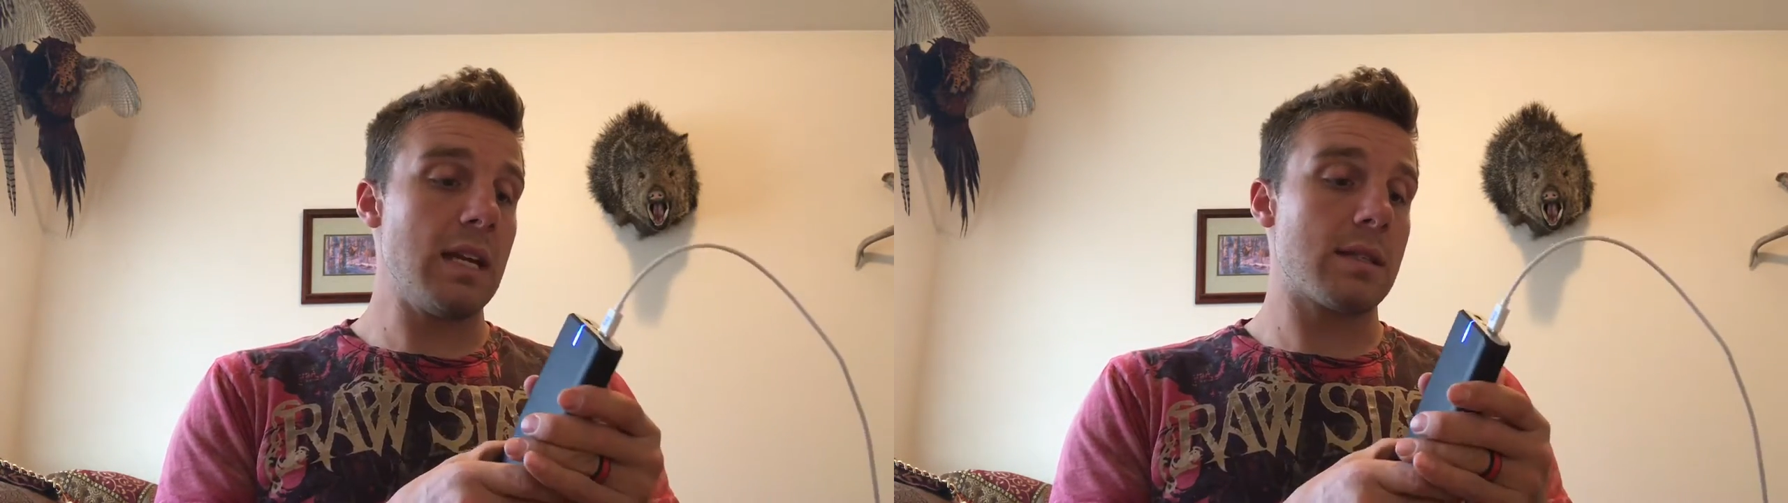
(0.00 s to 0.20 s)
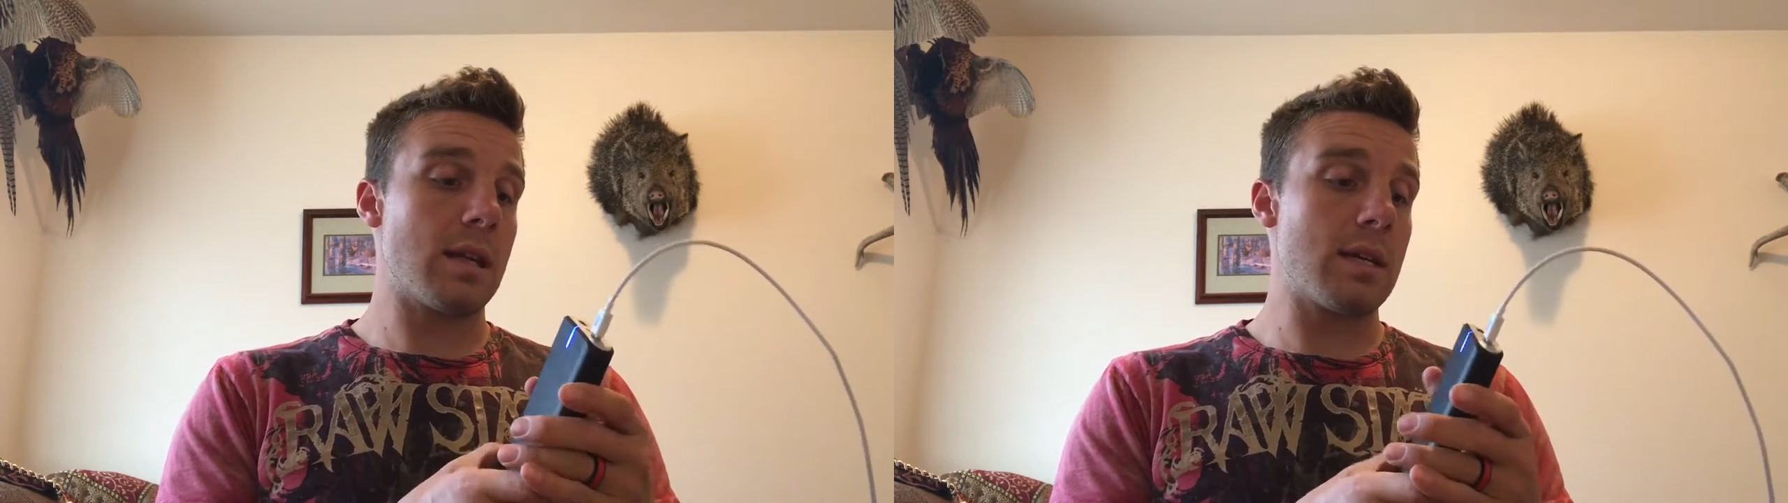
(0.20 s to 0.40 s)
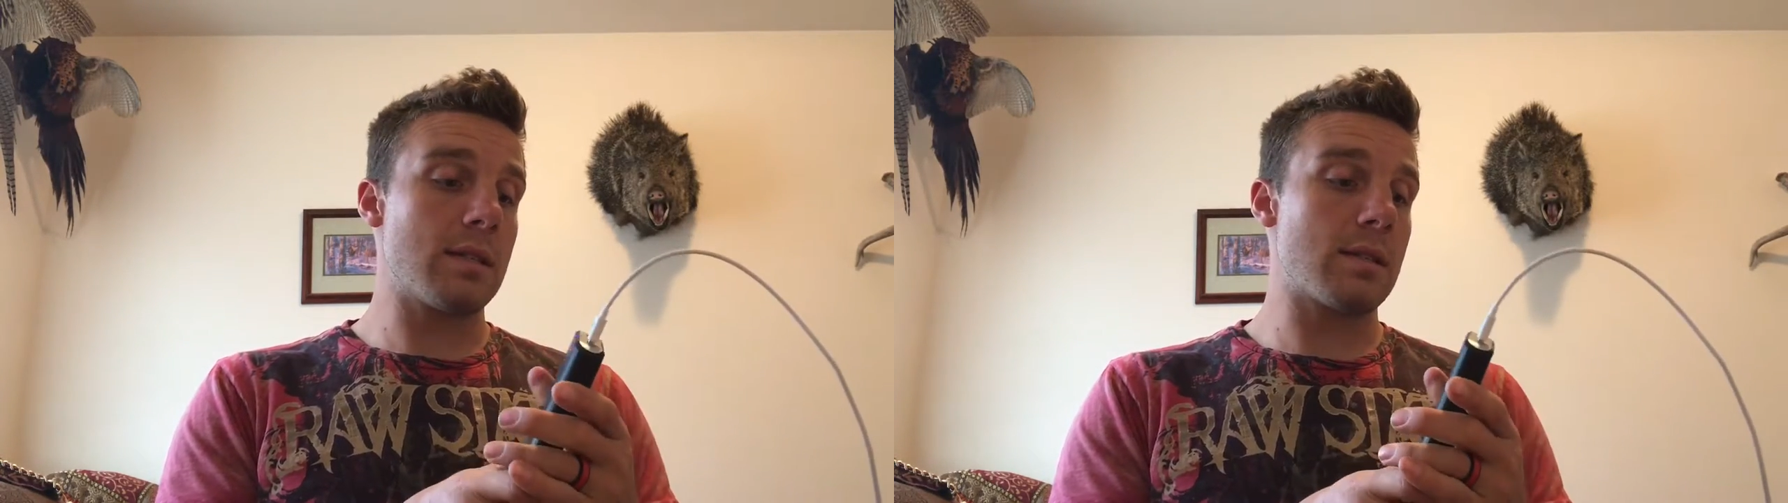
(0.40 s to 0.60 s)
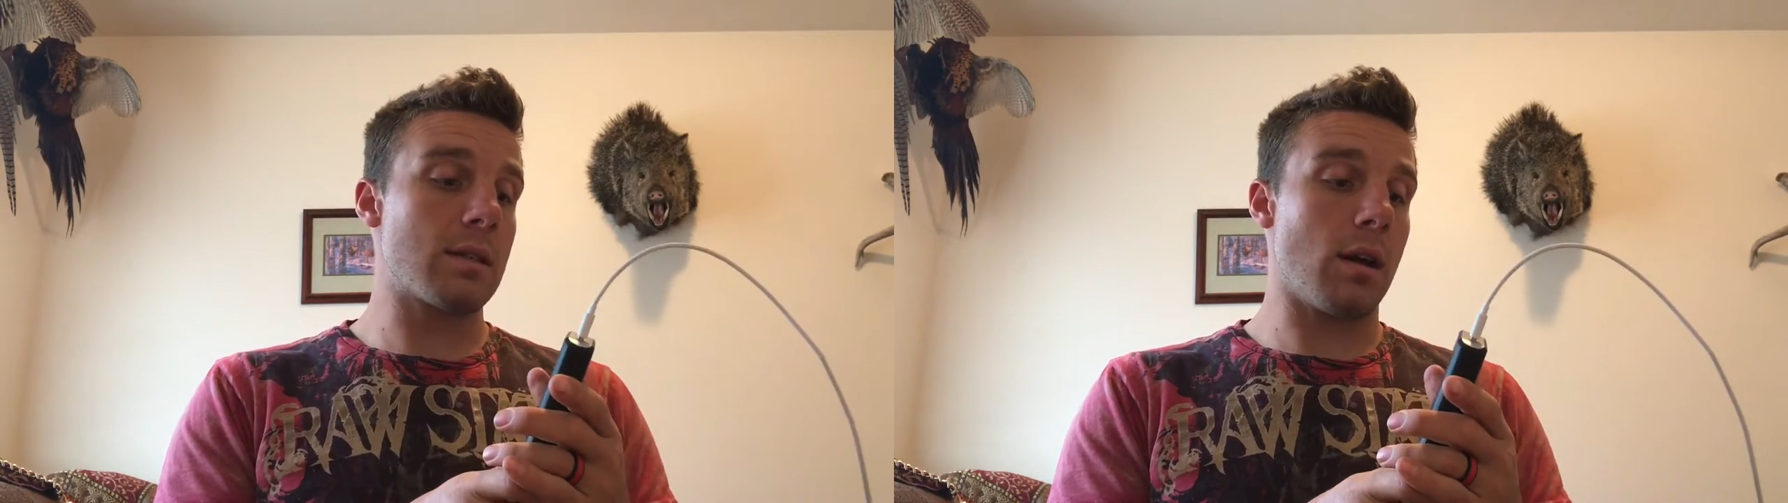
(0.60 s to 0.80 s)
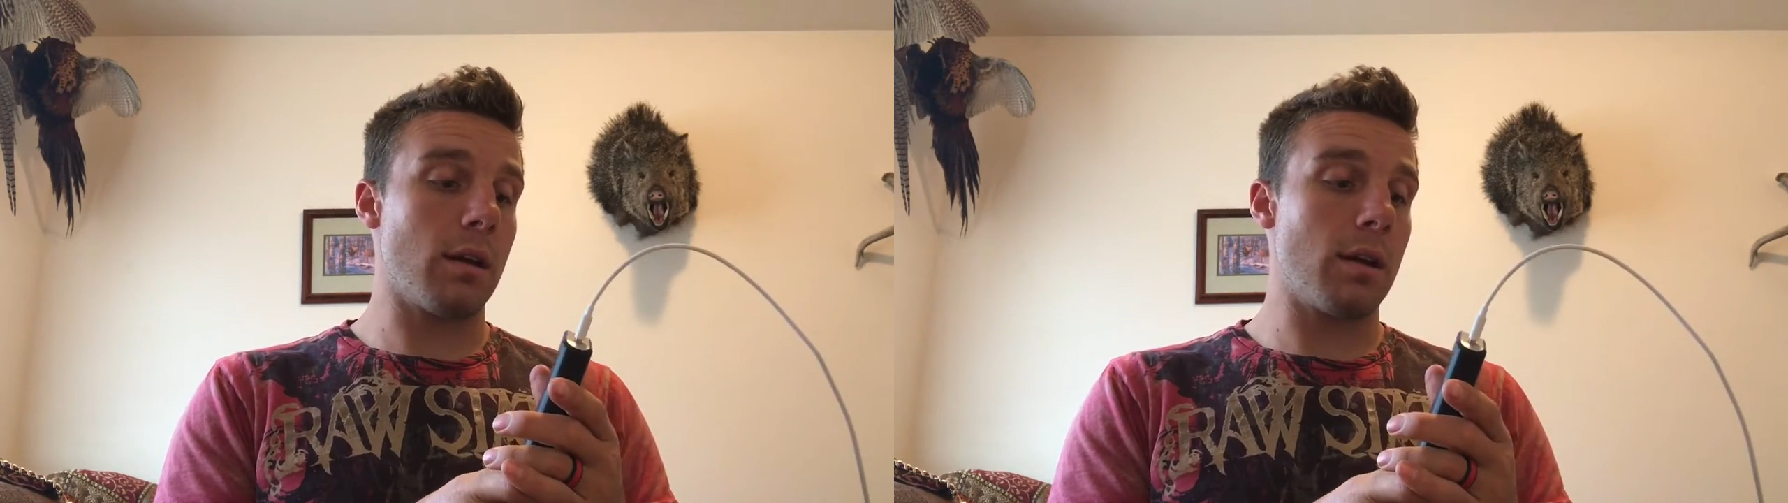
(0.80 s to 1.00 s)
it's nice and
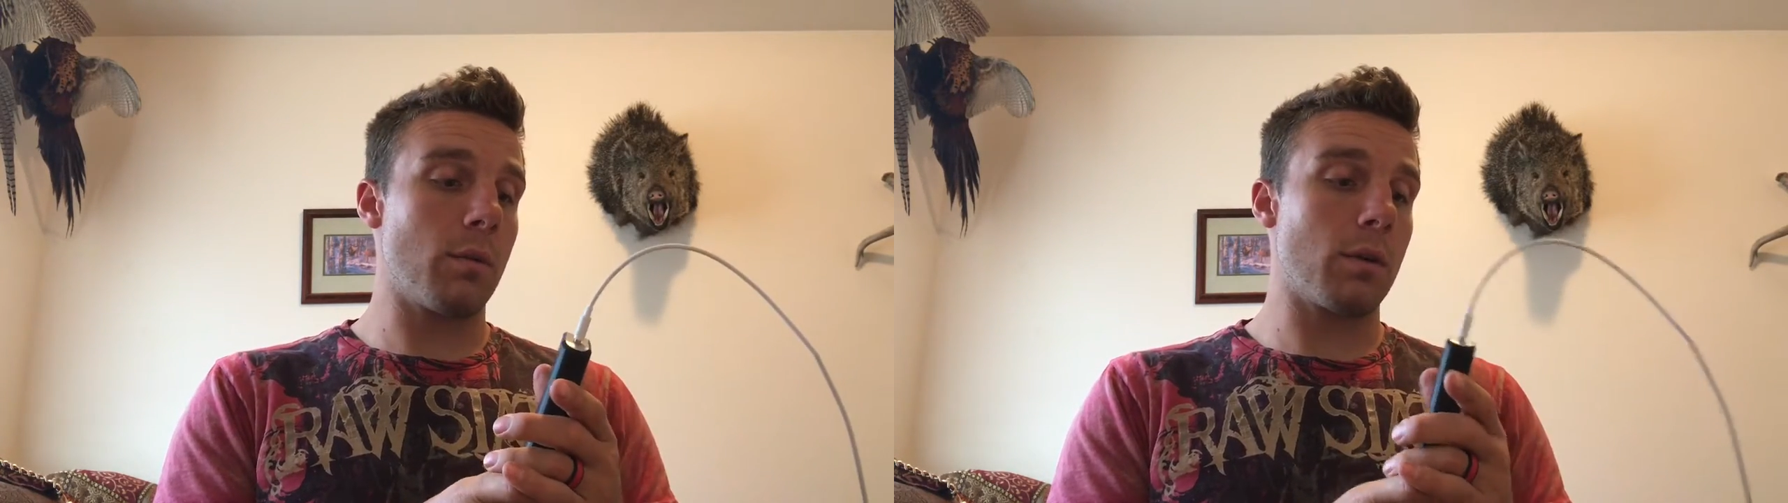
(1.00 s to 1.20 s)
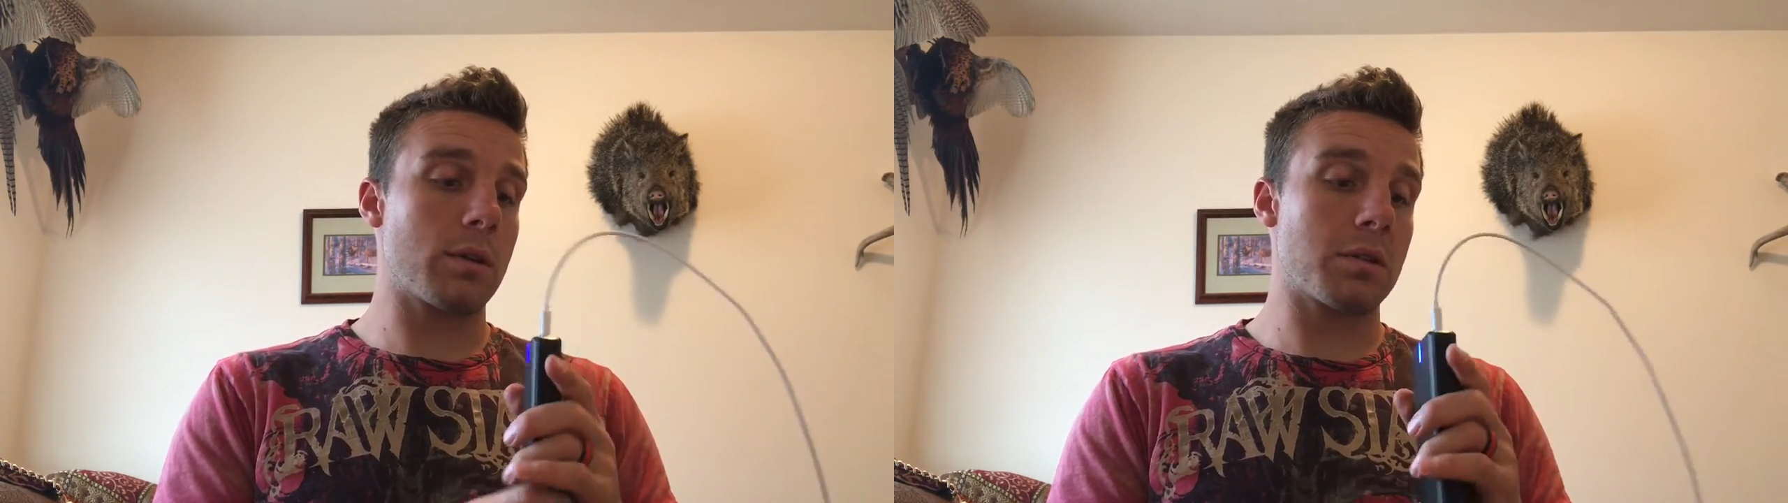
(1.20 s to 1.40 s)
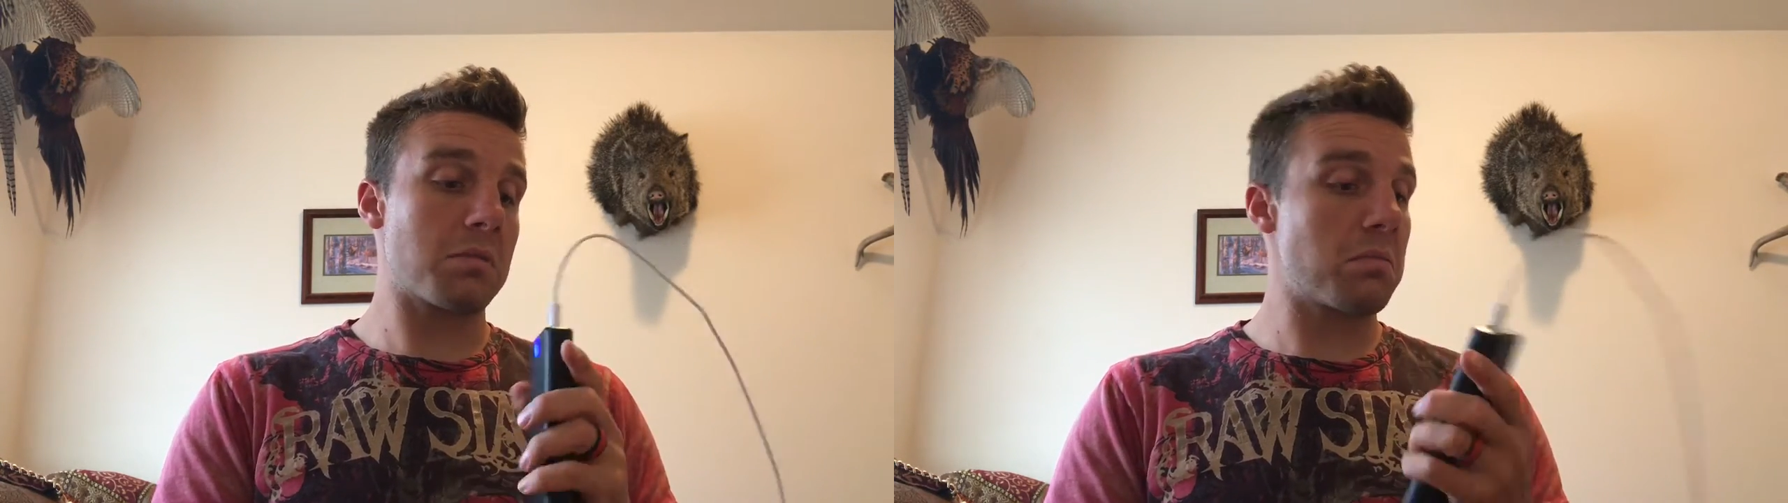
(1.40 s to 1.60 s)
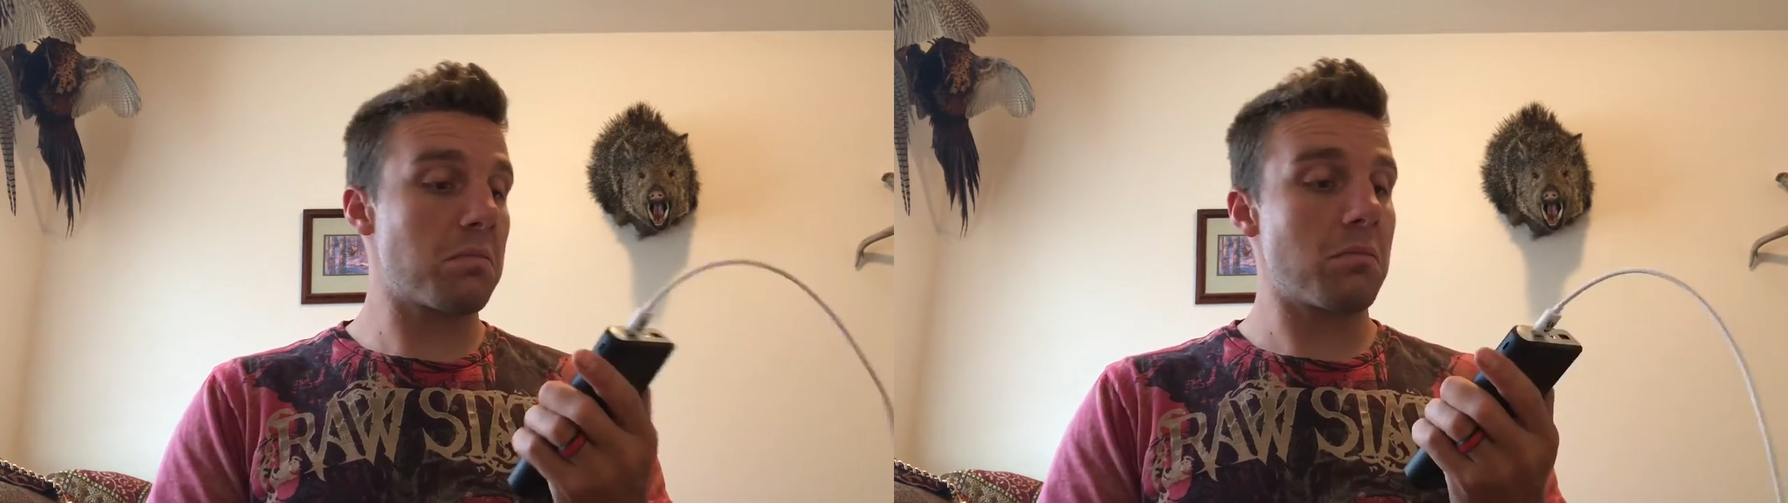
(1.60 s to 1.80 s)
solid. It works,